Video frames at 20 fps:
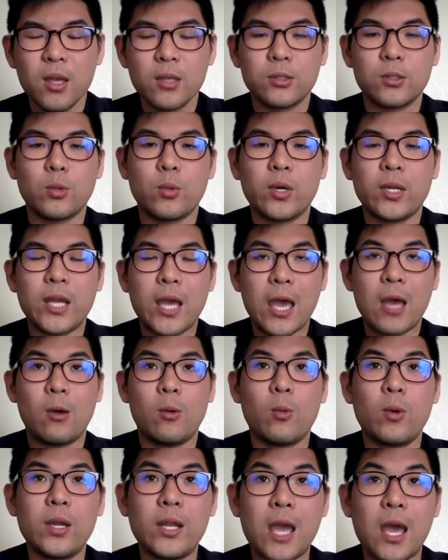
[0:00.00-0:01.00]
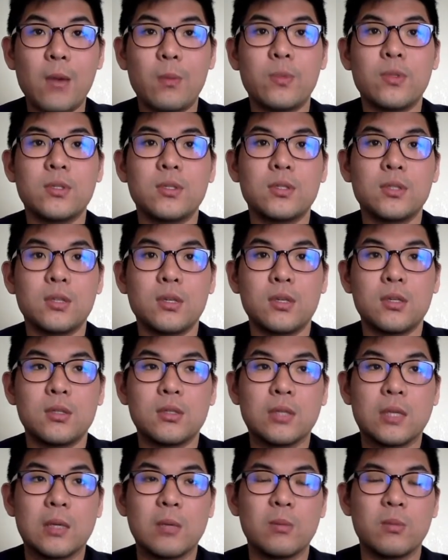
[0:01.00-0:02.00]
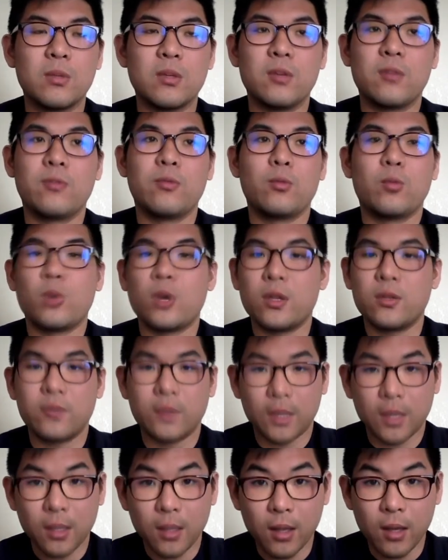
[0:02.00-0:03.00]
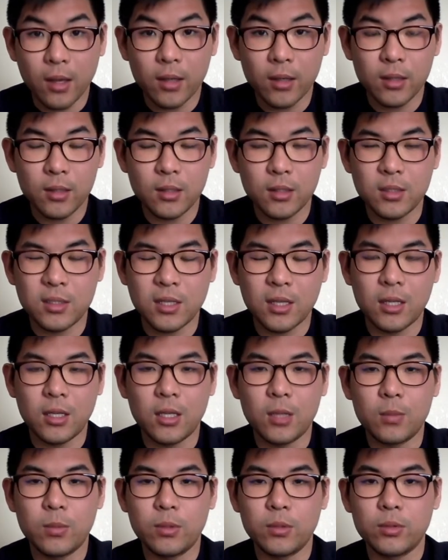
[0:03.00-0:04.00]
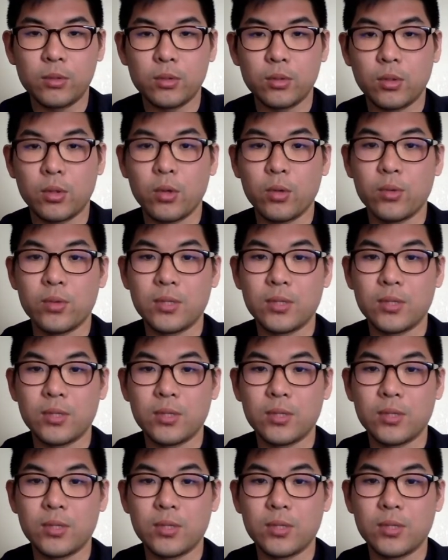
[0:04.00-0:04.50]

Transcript: So what ha what happens is um, if what if a client is unable to go to